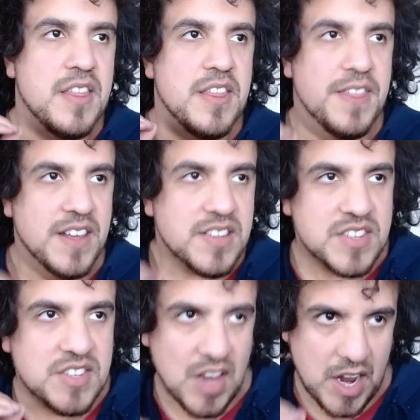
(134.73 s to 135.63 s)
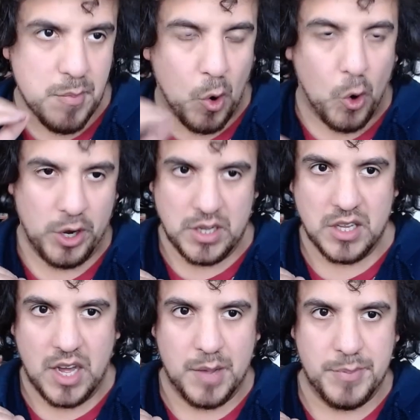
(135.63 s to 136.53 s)
This same oil
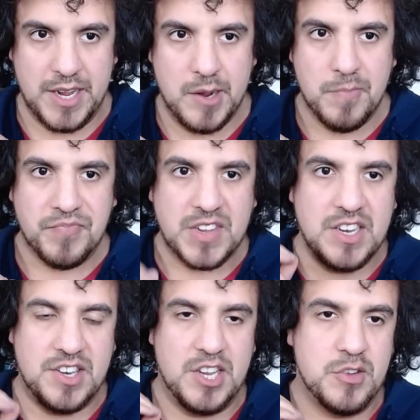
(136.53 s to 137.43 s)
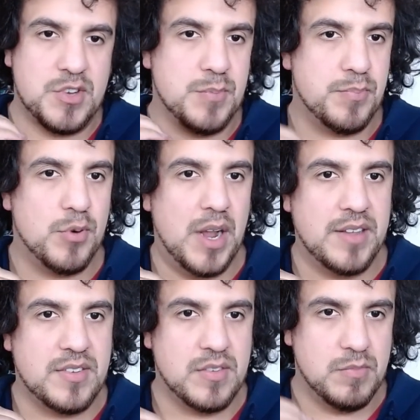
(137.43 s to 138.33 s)
lobby continued to
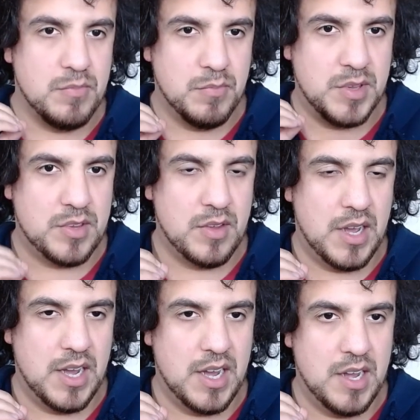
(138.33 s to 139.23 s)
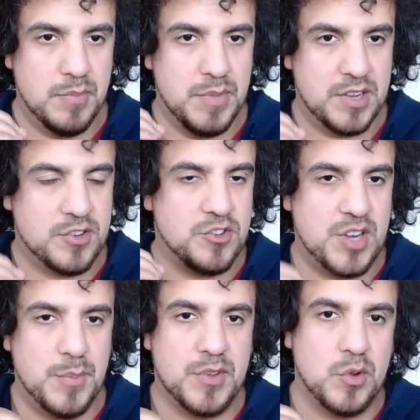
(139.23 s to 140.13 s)
press Minister
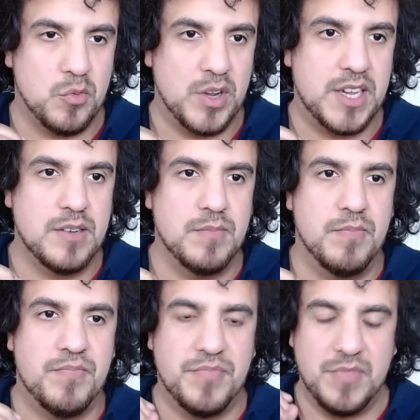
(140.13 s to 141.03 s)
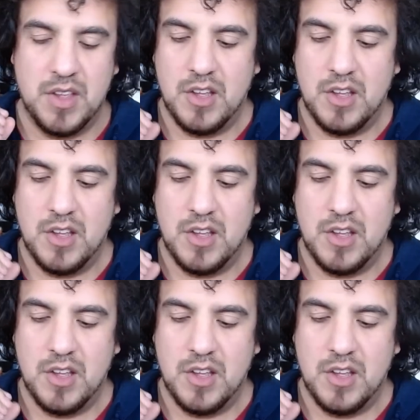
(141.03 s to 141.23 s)
Seamus O'Regan